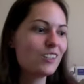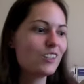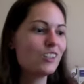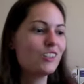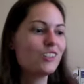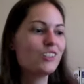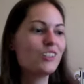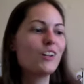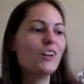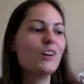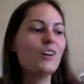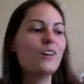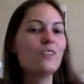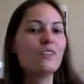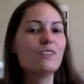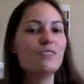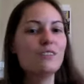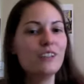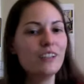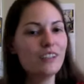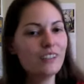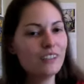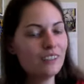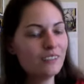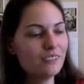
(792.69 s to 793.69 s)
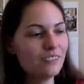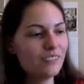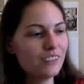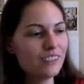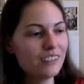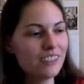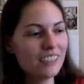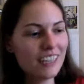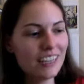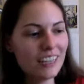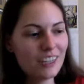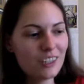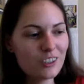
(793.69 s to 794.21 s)
So very, very
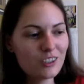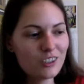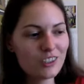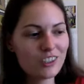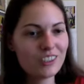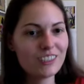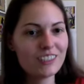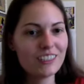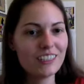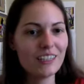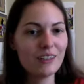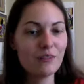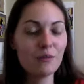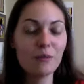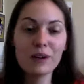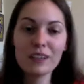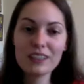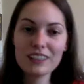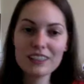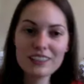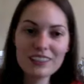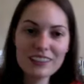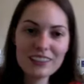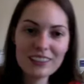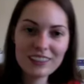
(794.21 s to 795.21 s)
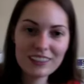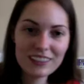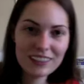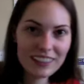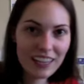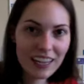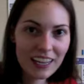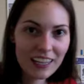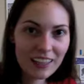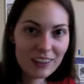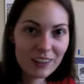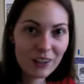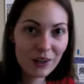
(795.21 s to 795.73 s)
interesting. What does this
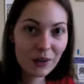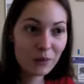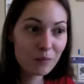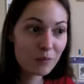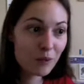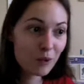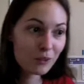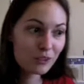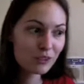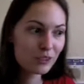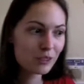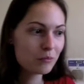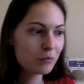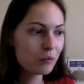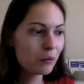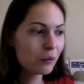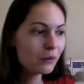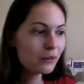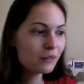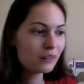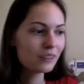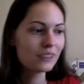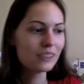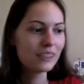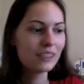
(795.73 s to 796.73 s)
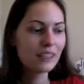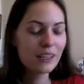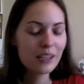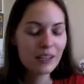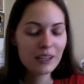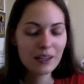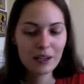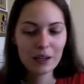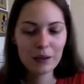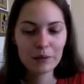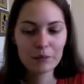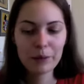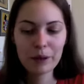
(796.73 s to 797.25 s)
say, though, most importantly,
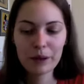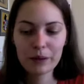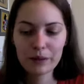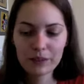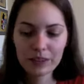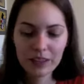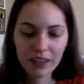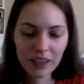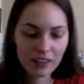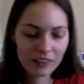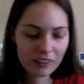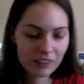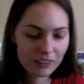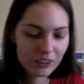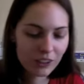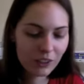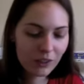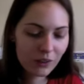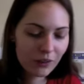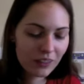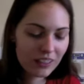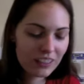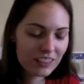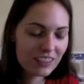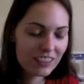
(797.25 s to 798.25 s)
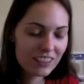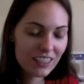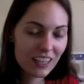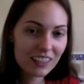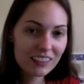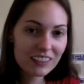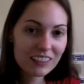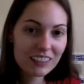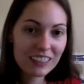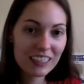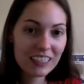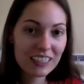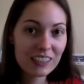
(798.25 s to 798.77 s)
about Naruto and
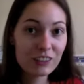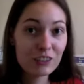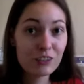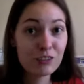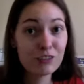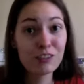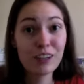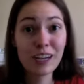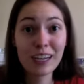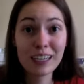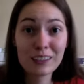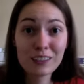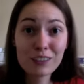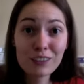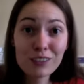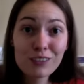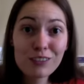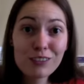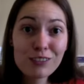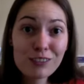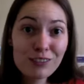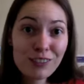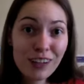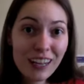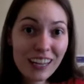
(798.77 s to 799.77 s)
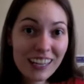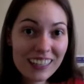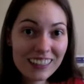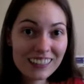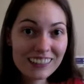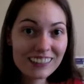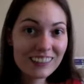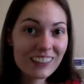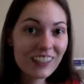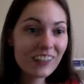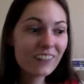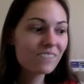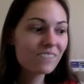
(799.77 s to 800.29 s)
Sasuke's final fight?
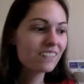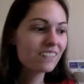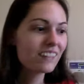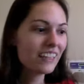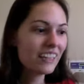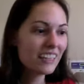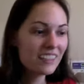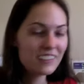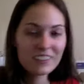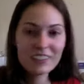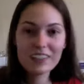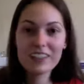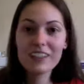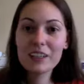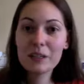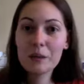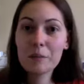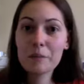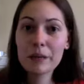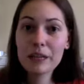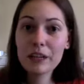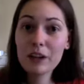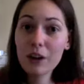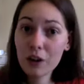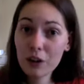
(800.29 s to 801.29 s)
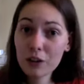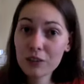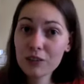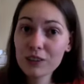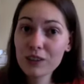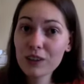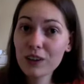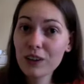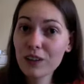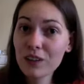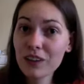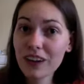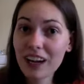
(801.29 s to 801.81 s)
Is it going to be over
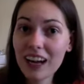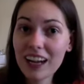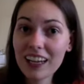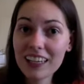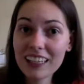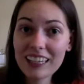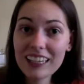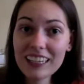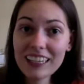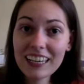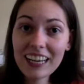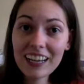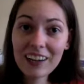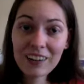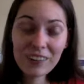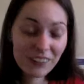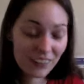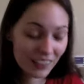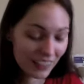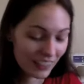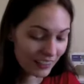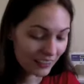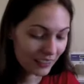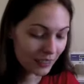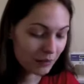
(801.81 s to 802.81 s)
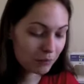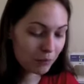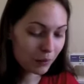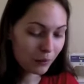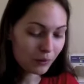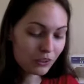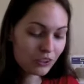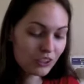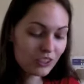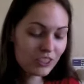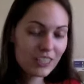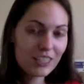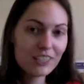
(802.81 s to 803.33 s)
Hokage now? They
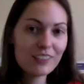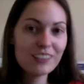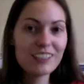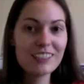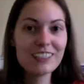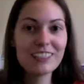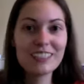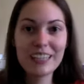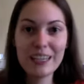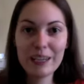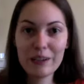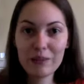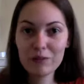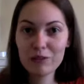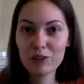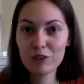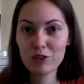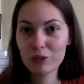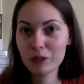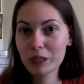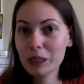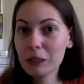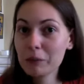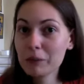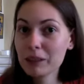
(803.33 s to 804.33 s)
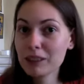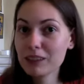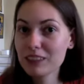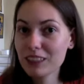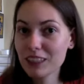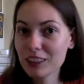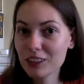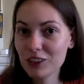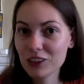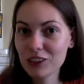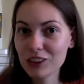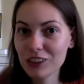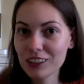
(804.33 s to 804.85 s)
both share the same dream,
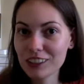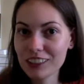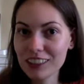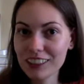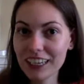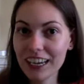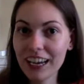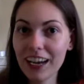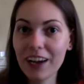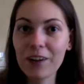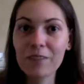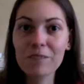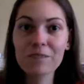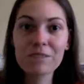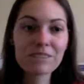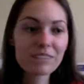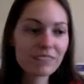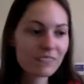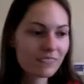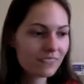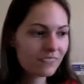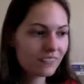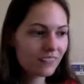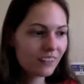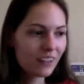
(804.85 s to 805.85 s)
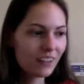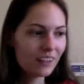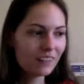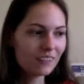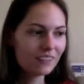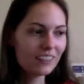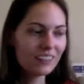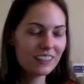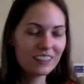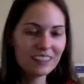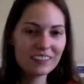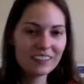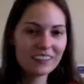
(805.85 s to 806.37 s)
essentially, now.
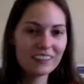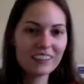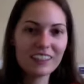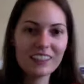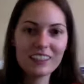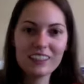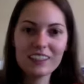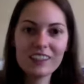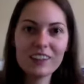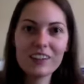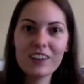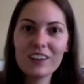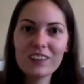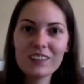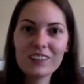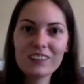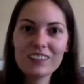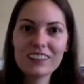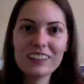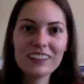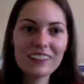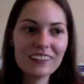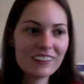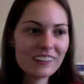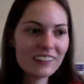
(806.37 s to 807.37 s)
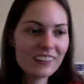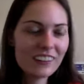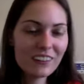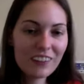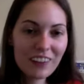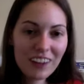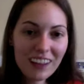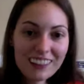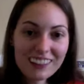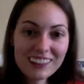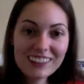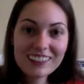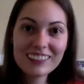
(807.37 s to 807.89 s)
You know, they're
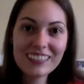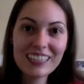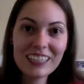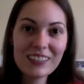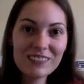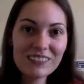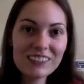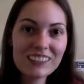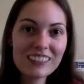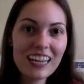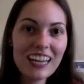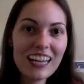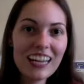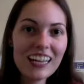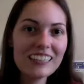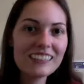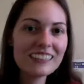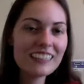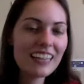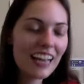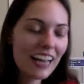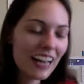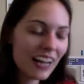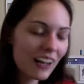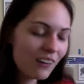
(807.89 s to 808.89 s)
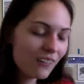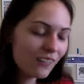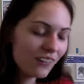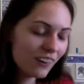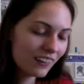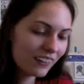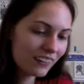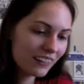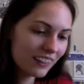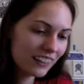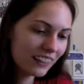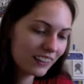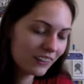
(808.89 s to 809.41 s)
on the same sides. How
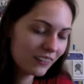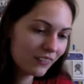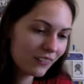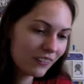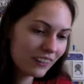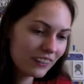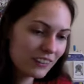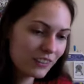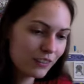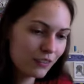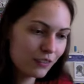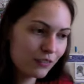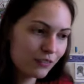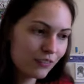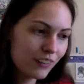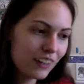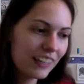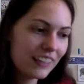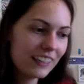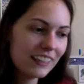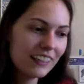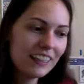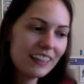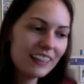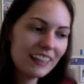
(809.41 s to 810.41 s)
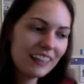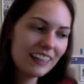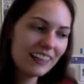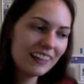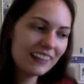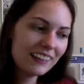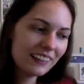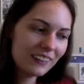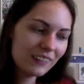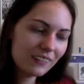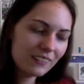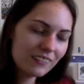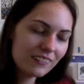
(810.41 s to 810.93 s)
are they going to fight? And
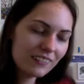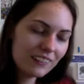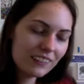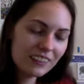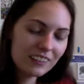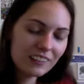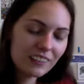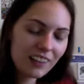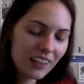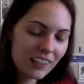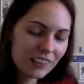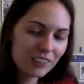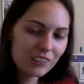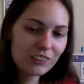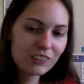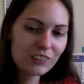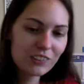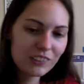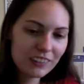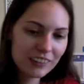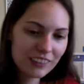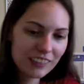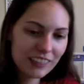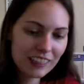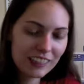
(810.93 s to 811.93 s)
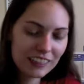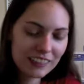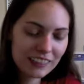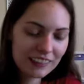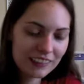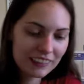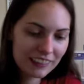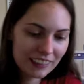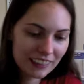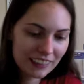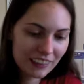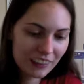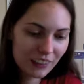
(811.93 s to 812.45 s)
the only logical thing I can
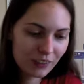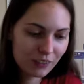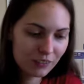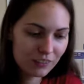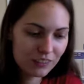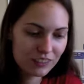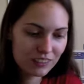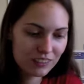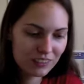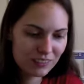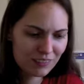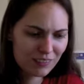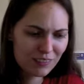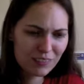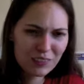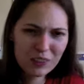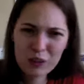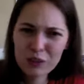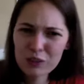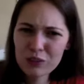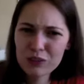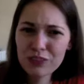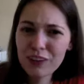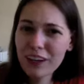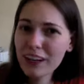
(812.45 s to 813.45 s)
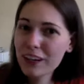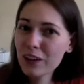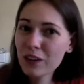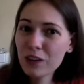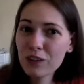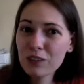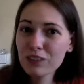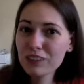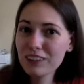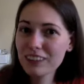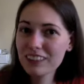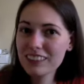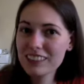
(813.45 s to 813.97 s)
think of is they'll fight
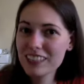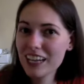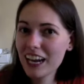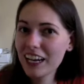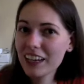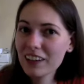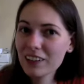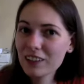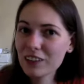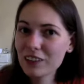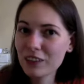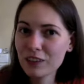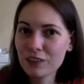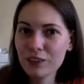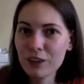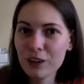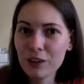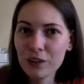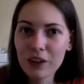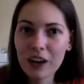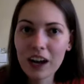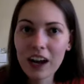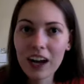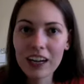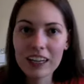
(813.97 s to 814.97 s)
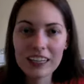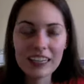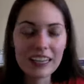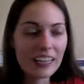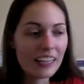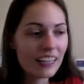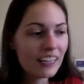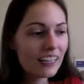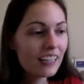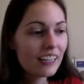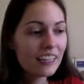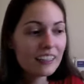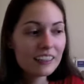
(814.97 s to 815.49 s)
over the title of Hokage.
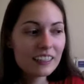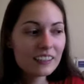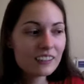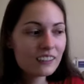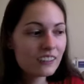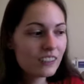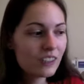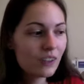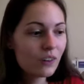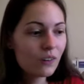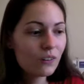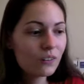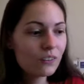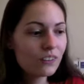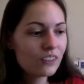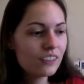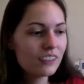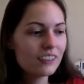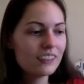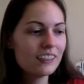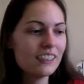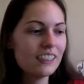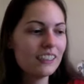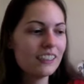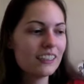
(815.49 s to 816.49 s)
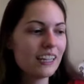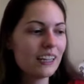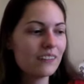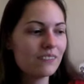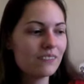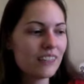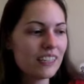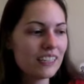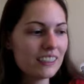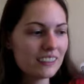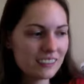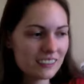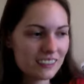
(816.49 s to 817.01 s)
That's the only thing that
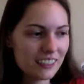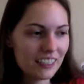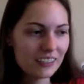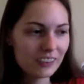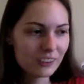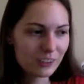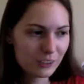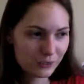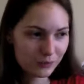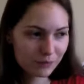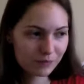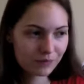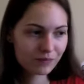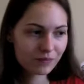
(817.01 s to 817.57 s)
makes sense.